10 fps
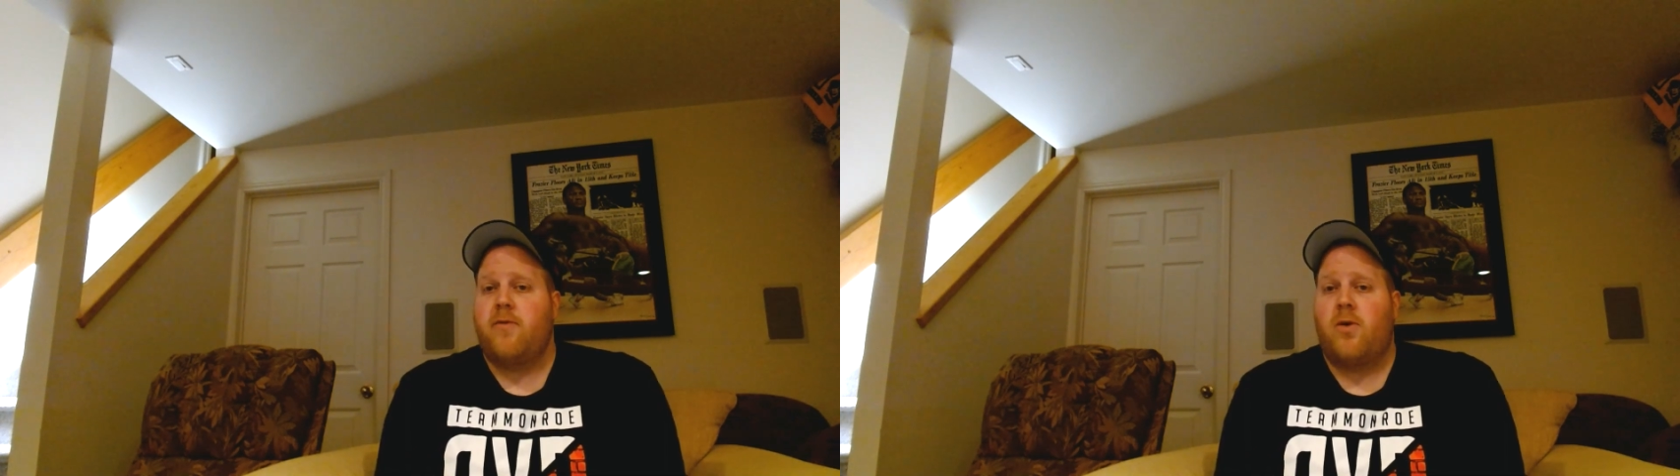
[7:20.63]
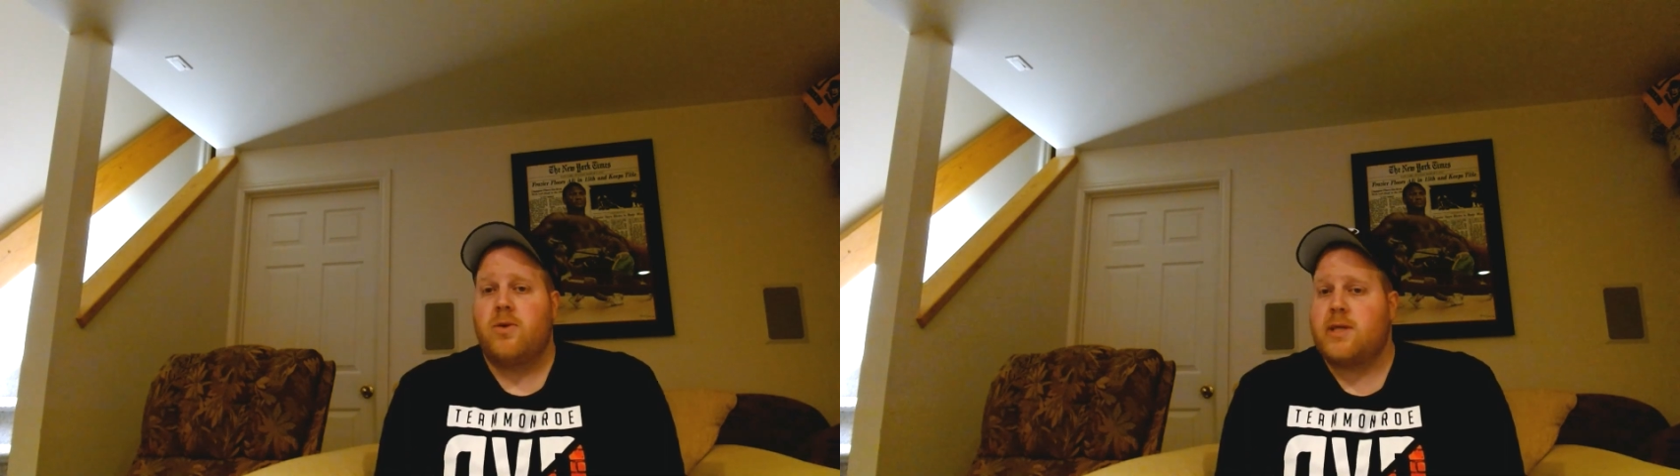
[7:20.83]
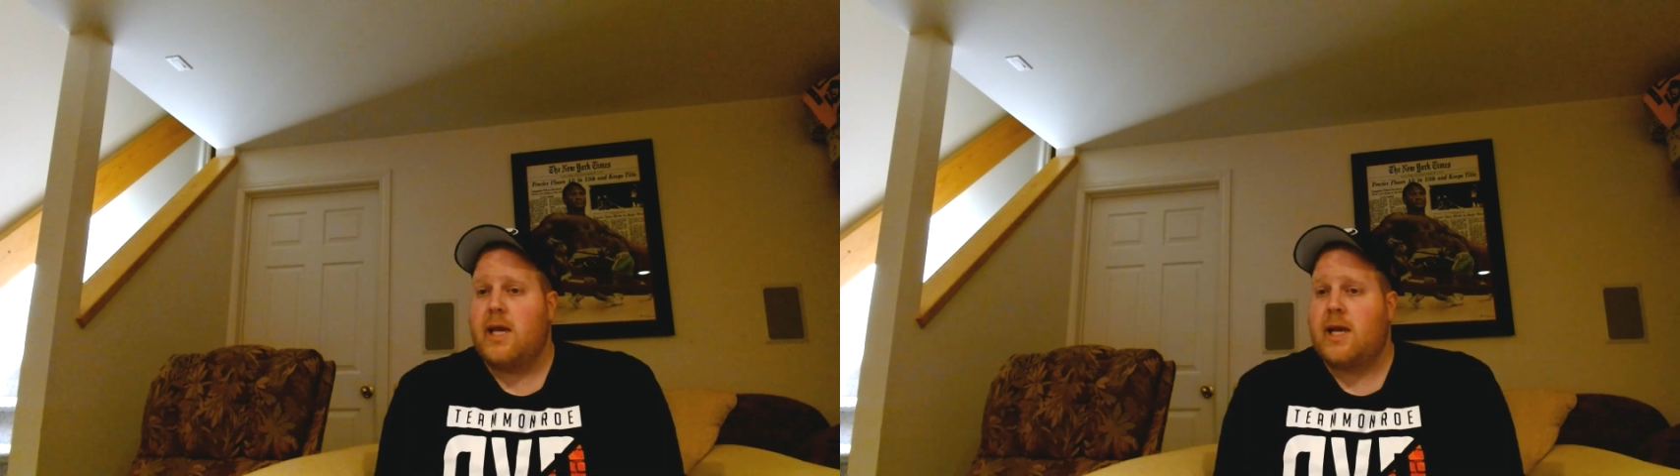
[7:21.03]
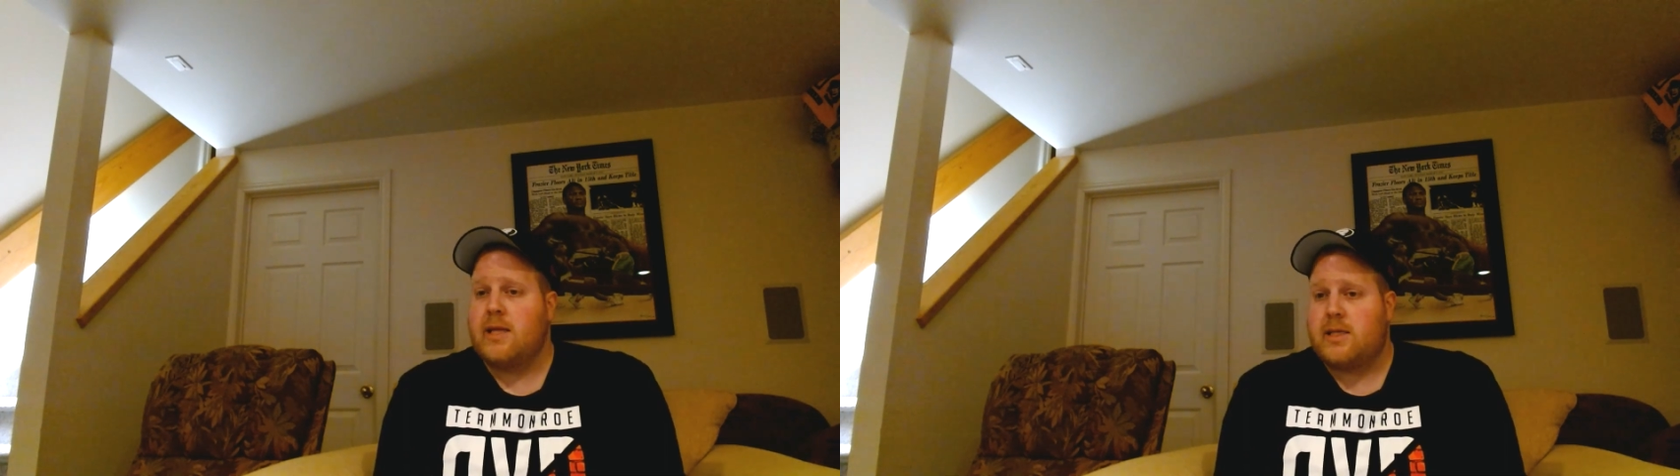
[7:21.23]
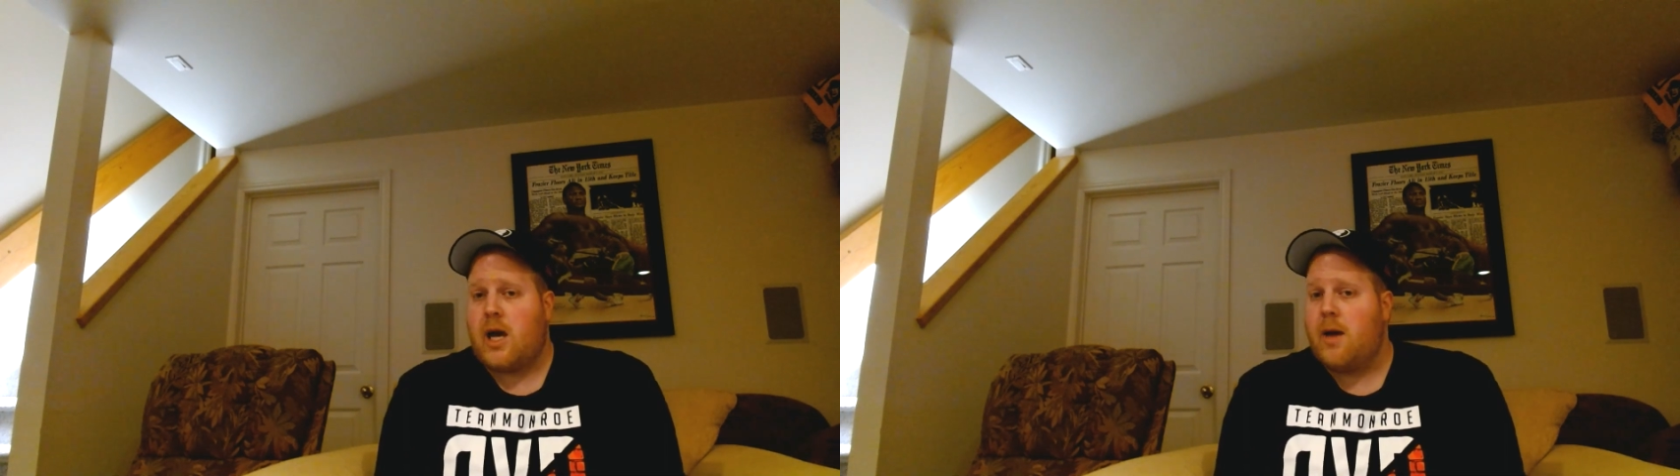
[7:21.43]
Jose can
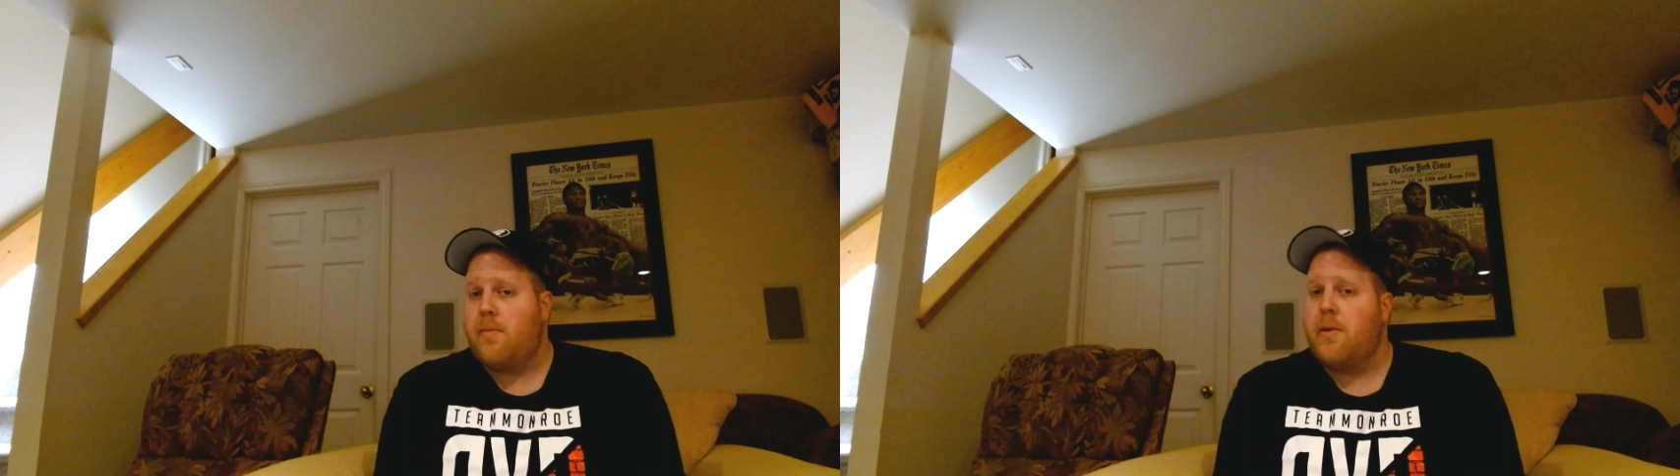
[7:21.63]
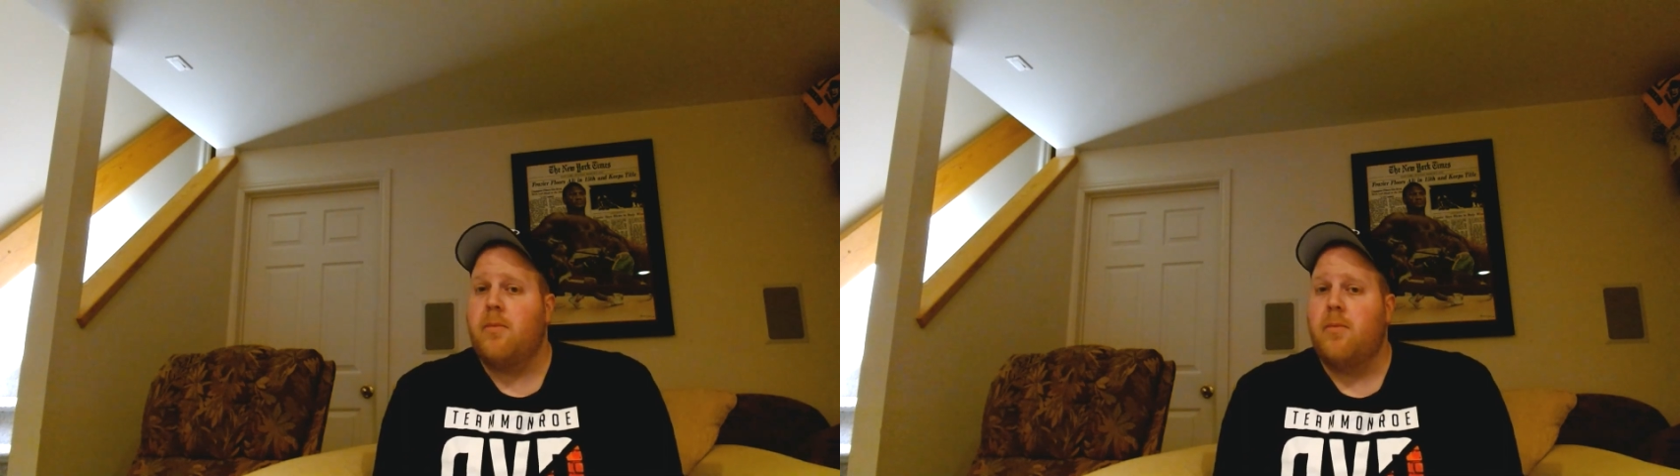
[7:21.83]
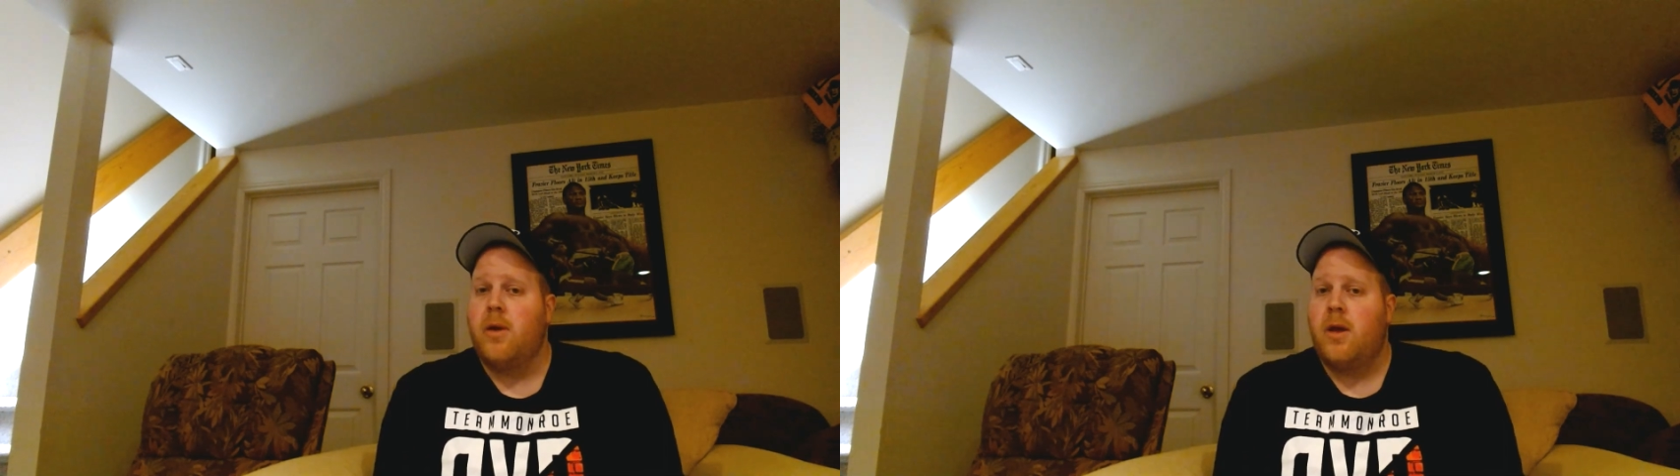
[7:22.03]
stop him